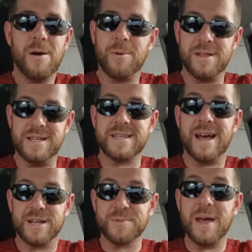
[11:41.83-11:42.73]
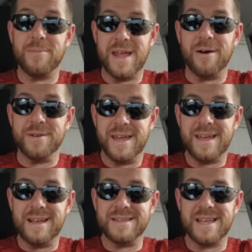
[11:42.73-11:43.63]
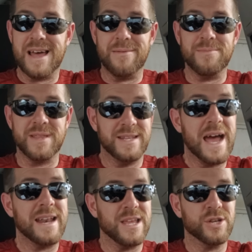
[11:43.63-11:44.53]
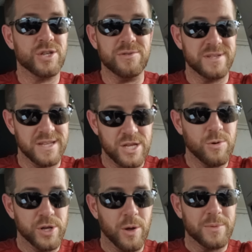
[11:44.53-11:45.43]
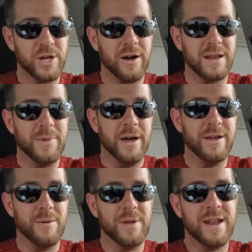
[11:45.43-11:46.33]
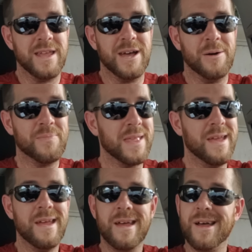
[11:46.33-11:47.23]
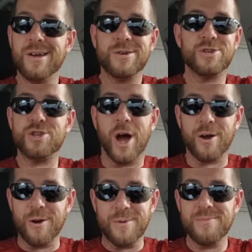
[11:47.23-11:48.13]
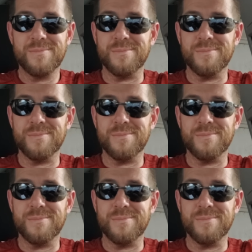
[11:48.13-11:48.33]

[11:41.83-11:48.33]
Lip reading: one of these gals we have nowadays that have the daddy issues, and you all know what I'm talking about here. But anyhow, shocker.